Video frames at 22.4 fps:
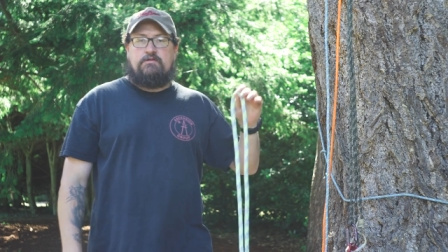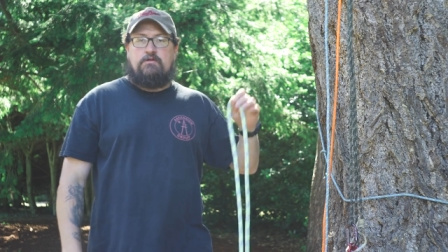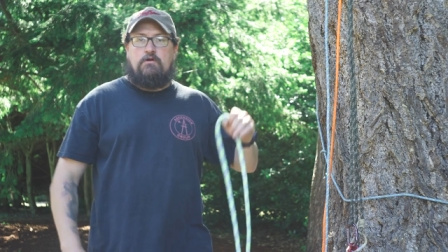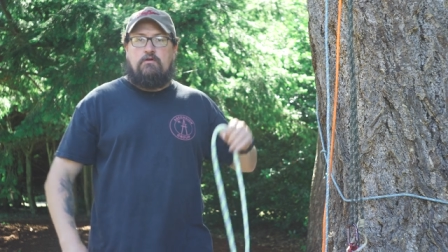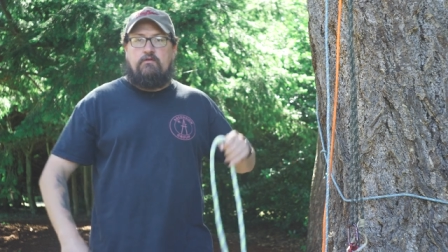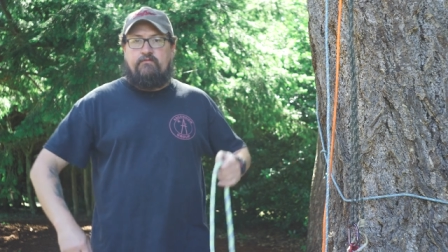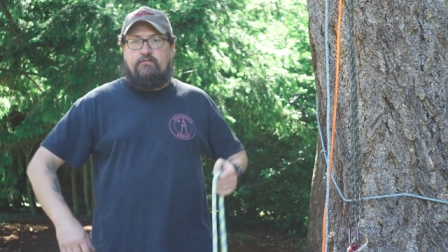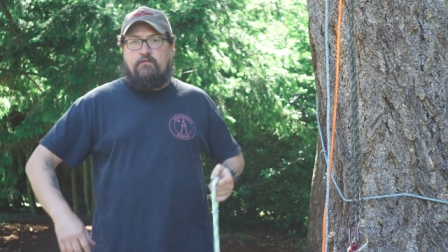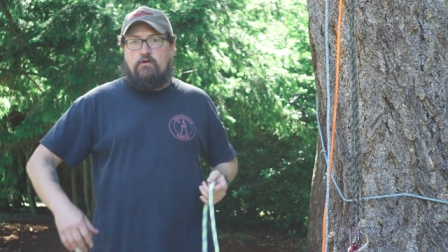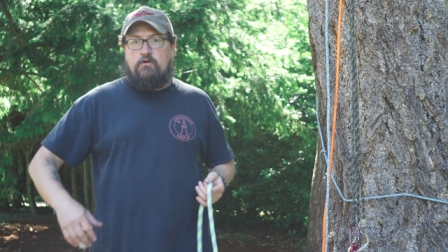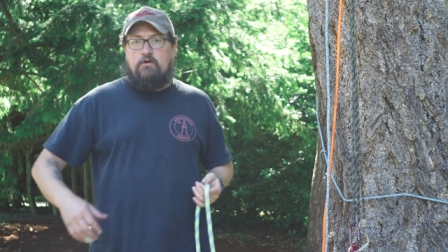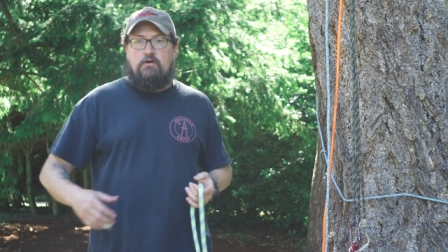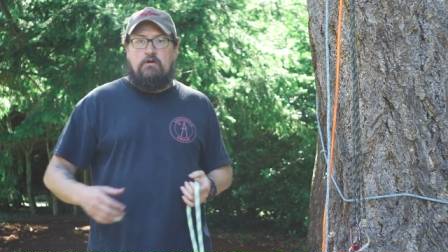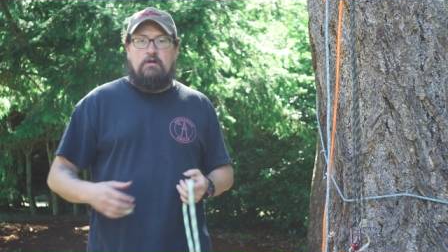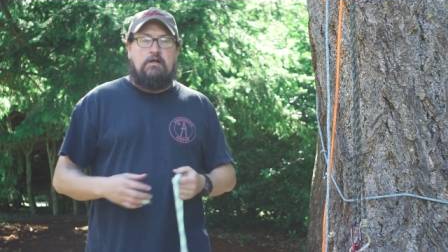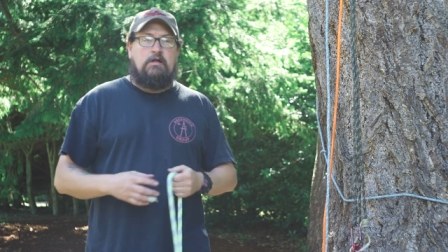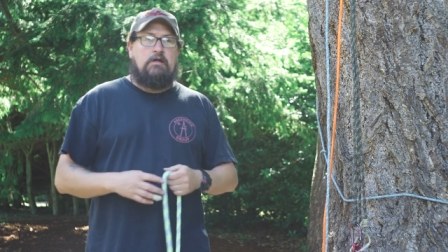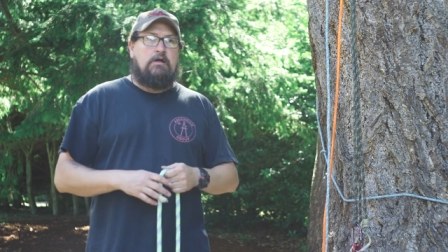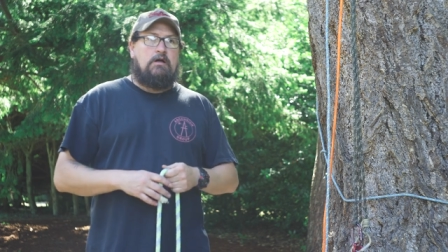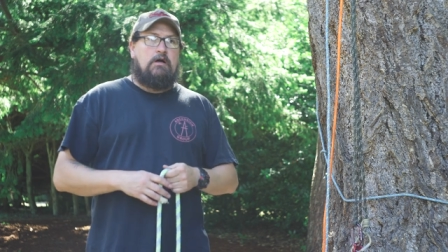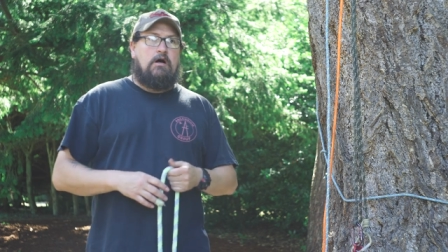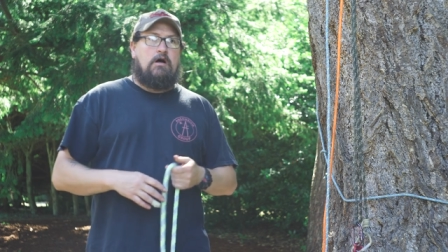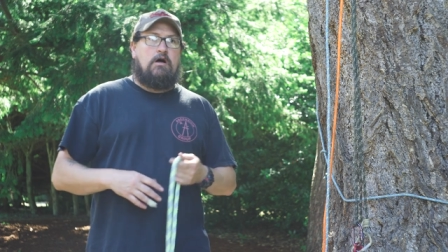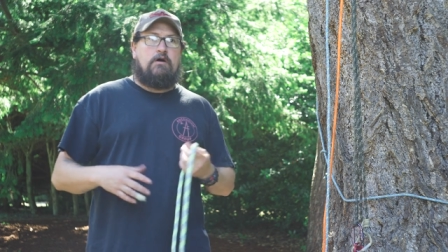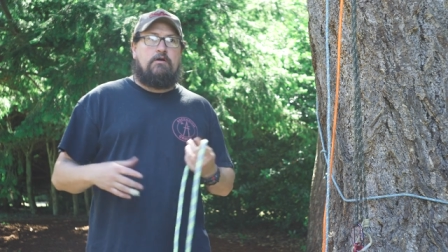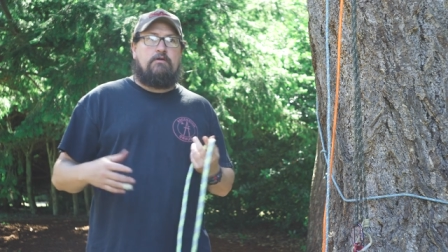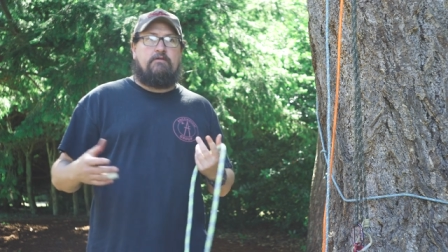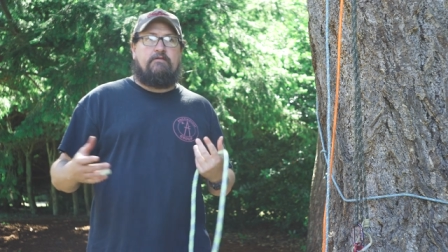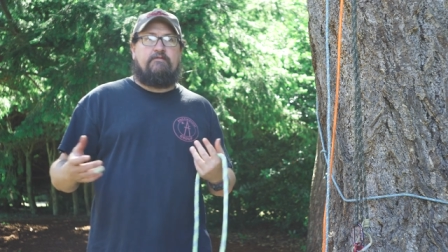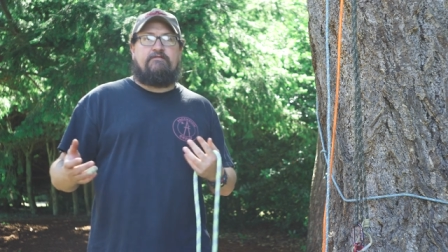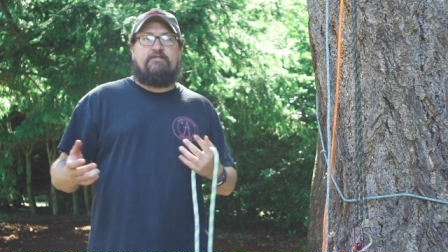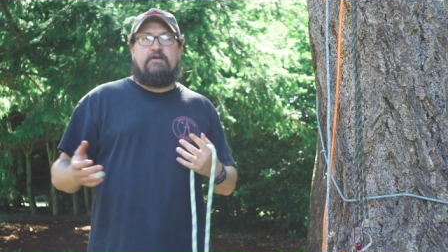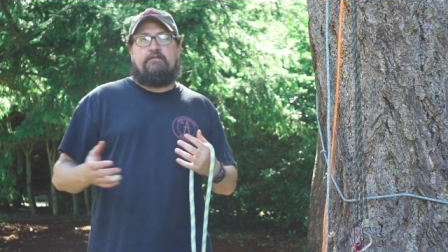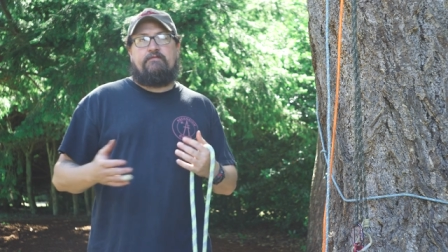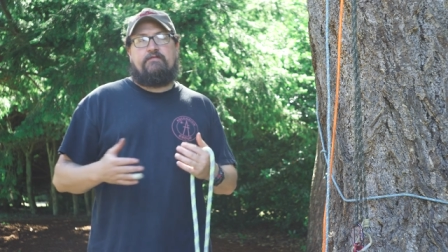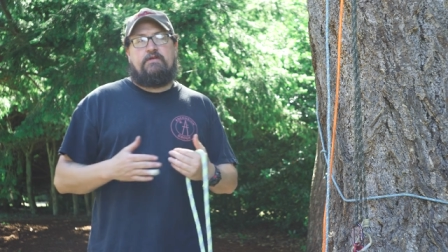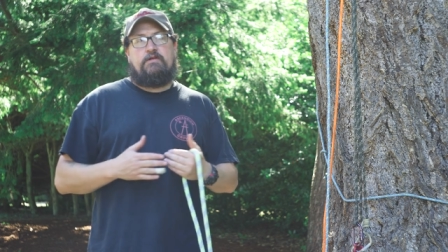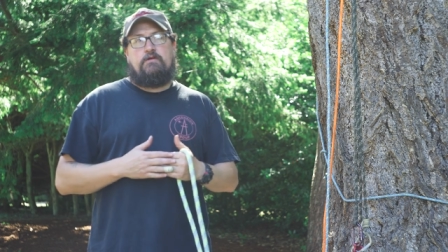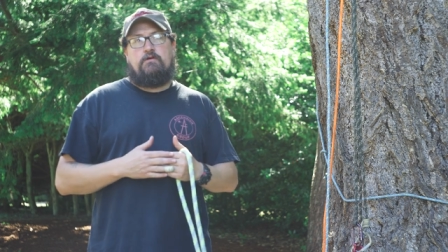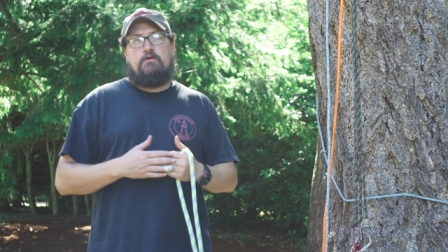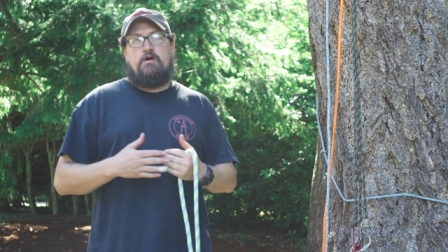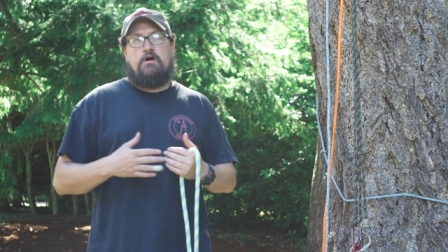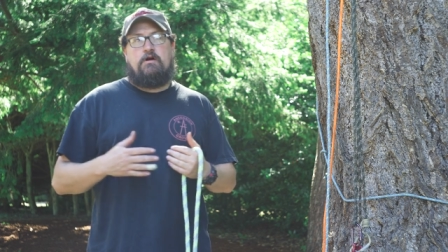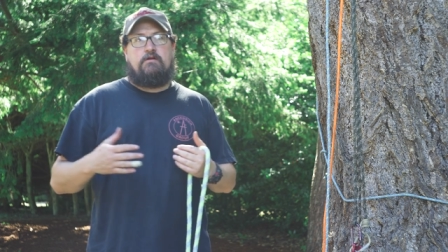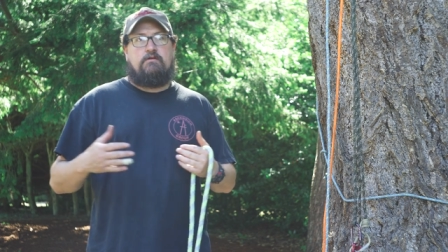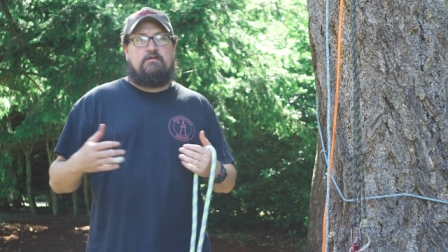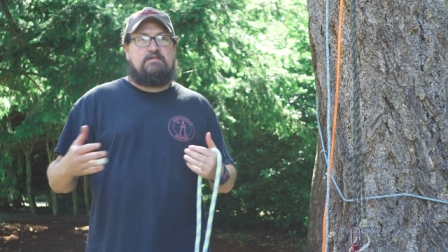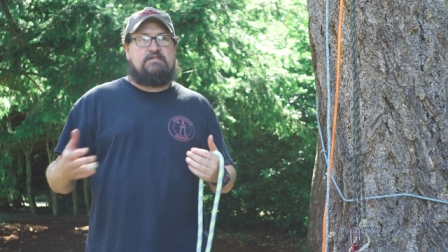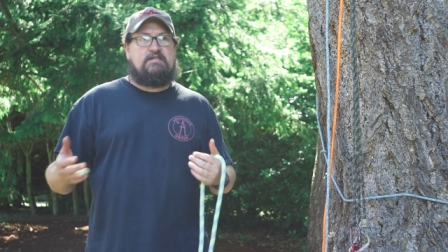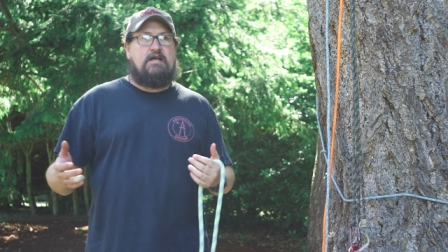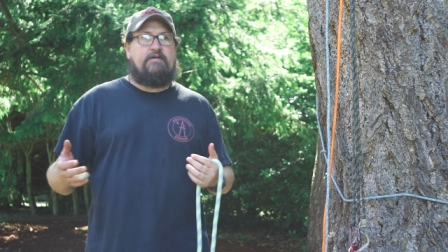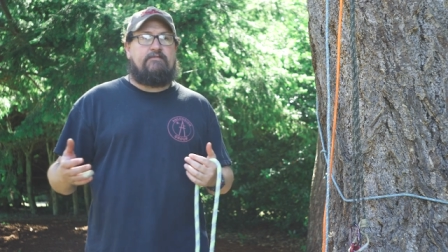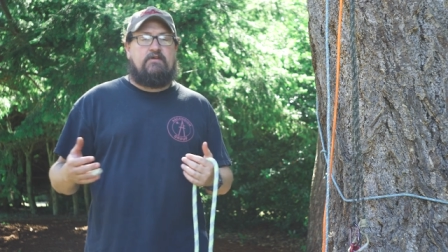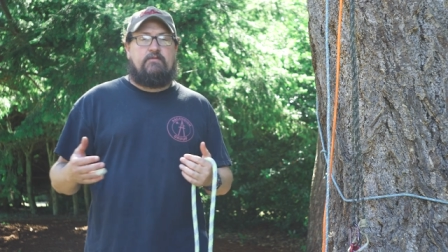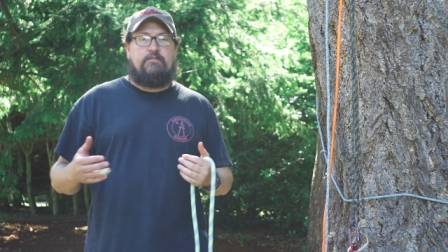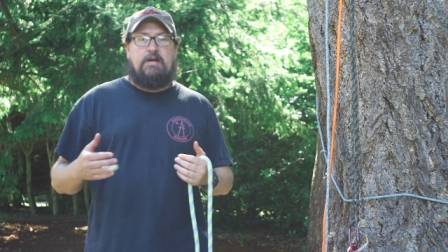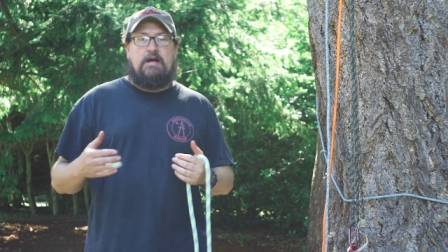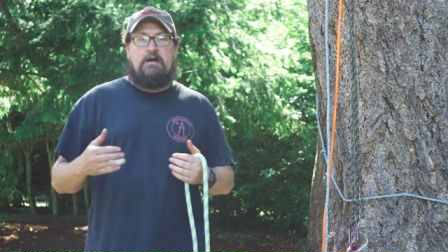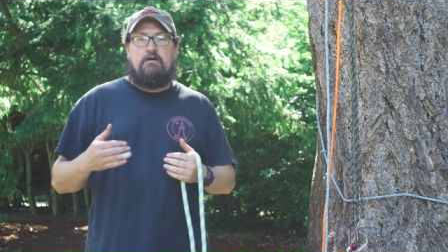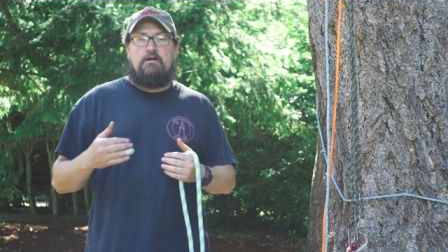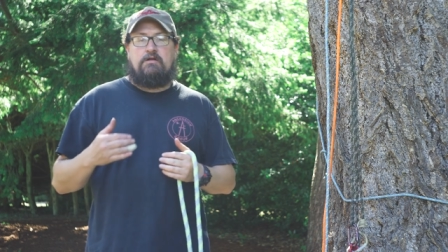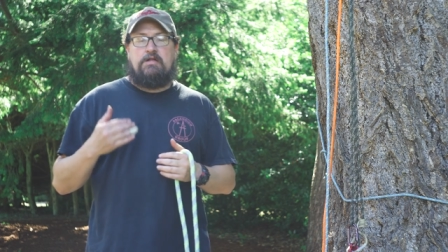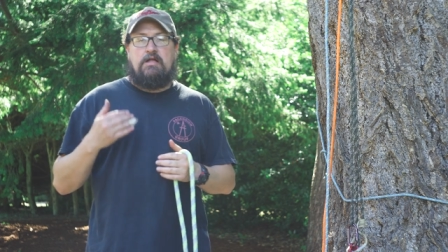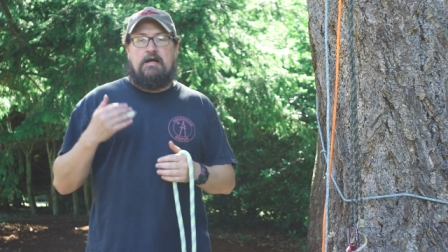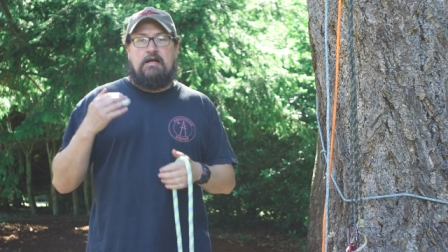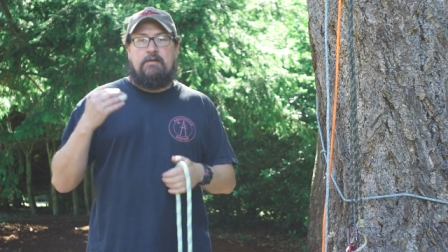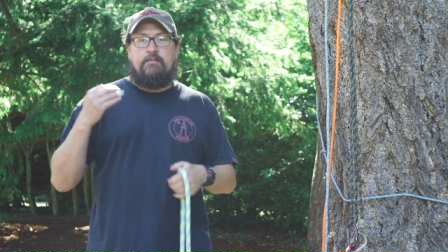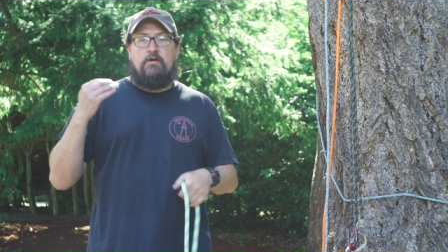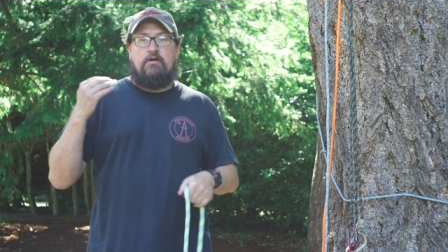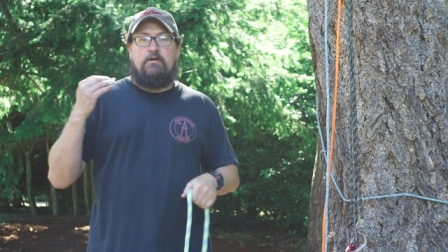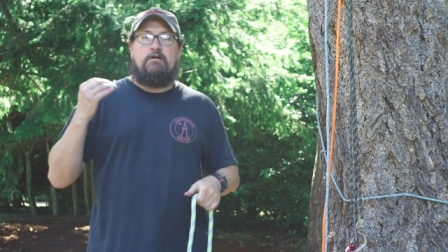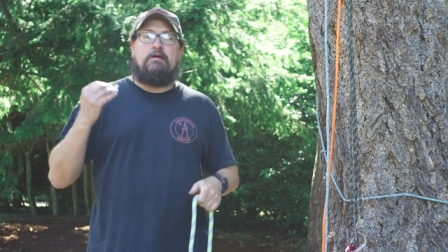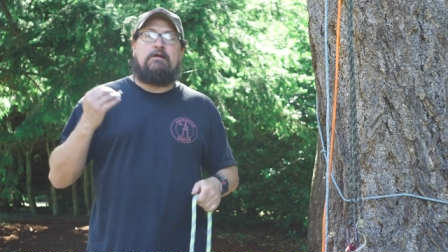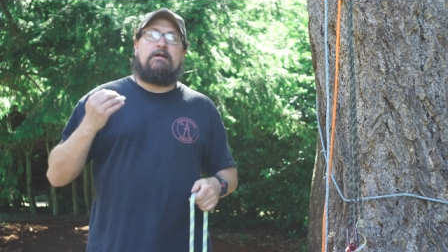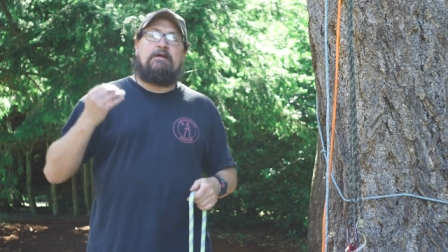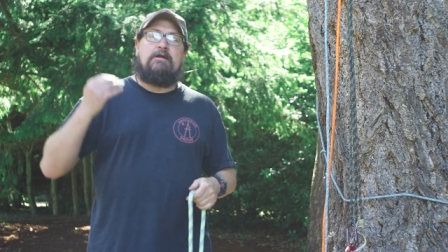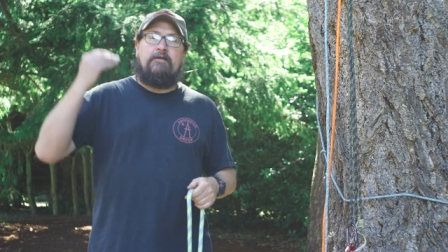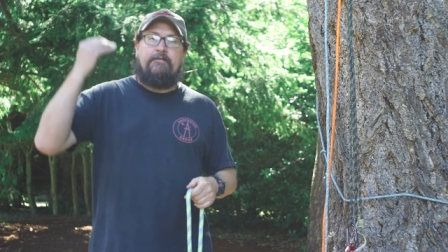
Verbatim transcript: You know, for 150 to 170 pound climber,